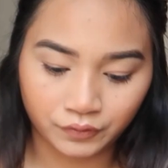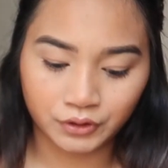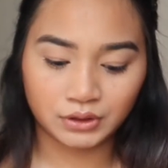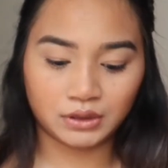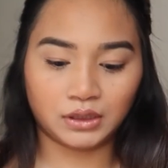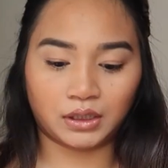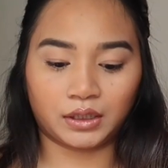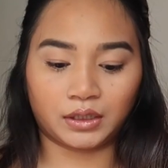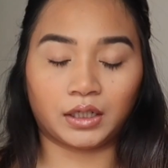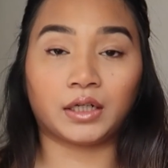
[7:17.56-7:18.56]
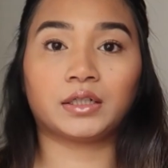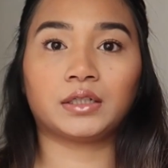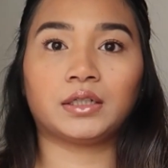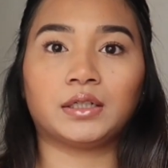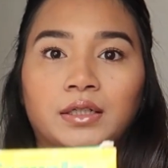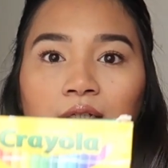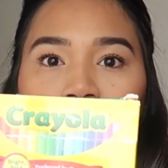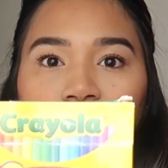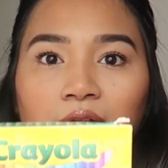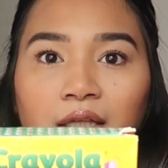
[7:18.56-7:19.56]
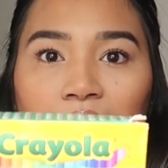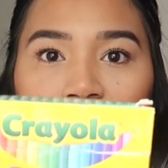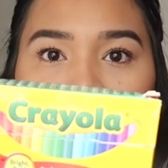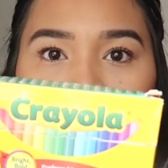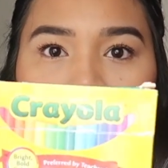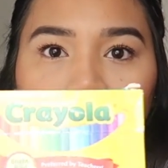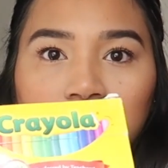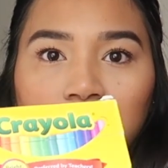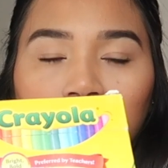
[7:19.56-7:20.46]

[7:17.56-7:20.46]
The first thing I got is this